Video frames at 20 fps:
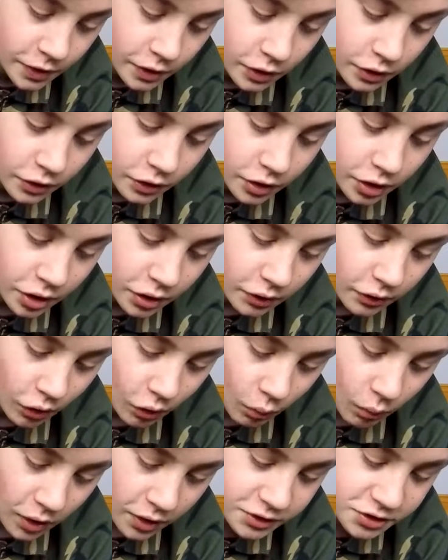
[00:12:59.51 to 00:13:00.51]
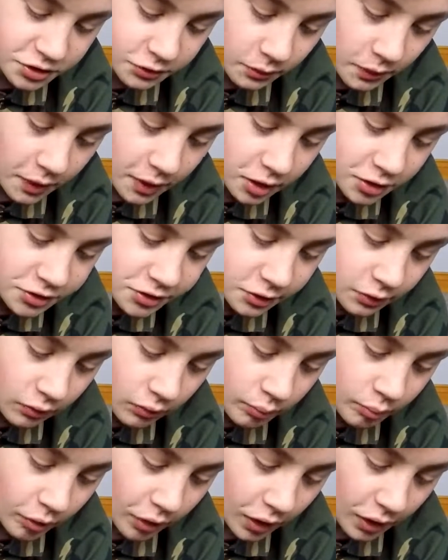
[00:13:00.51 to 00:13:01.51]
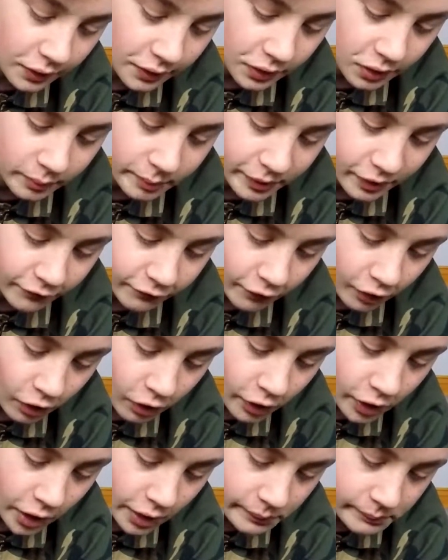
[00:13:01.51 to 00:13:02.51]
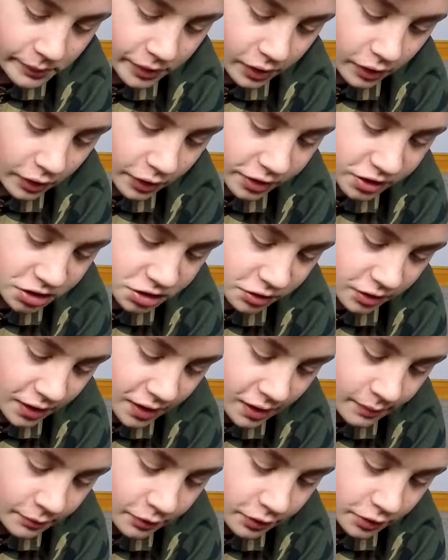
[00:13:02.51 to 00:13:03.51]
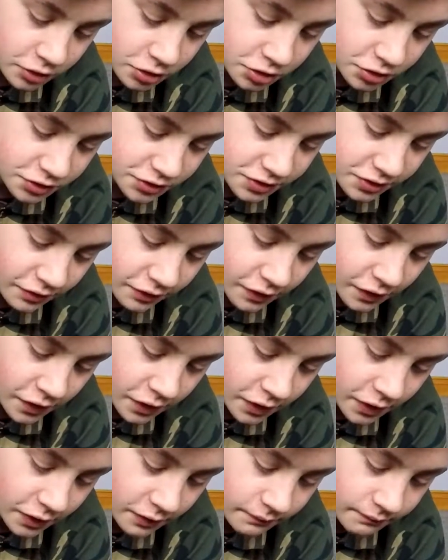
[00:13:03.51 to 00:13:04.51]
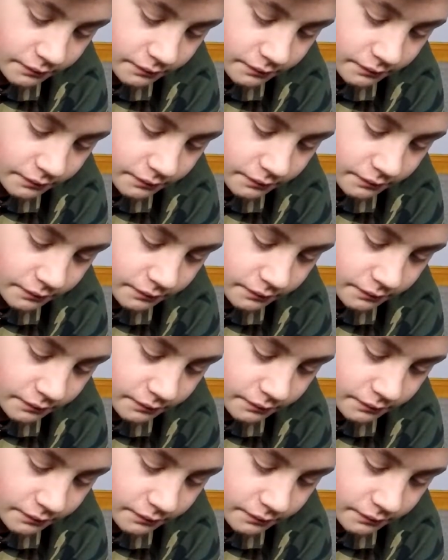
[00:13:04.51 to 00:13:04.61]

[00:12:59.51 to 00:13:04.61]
You're going to want to also put a little bit of oil behind your hammer, just there.